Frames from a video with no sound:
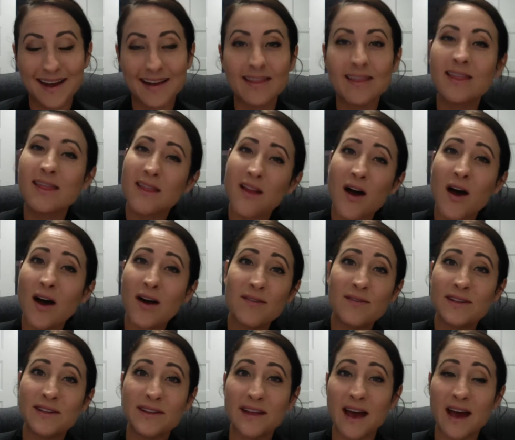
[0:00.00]
I
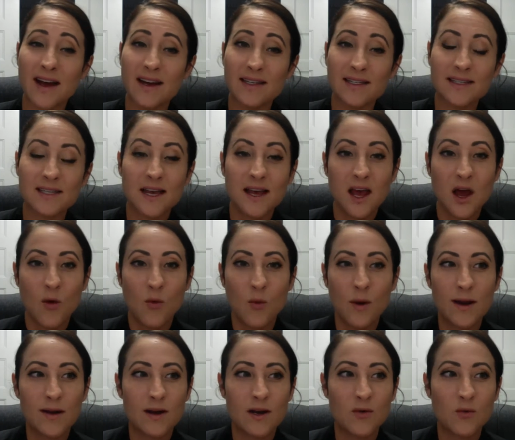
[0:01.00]
loved that,
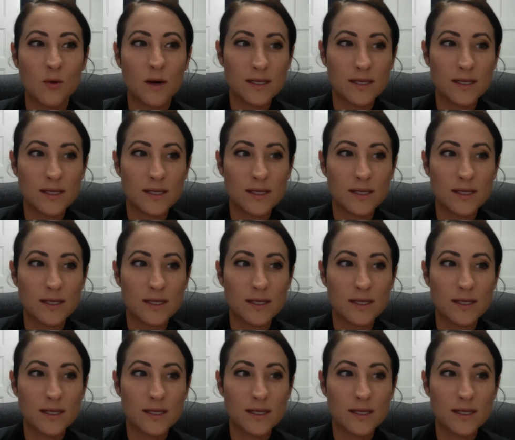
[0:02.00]
where it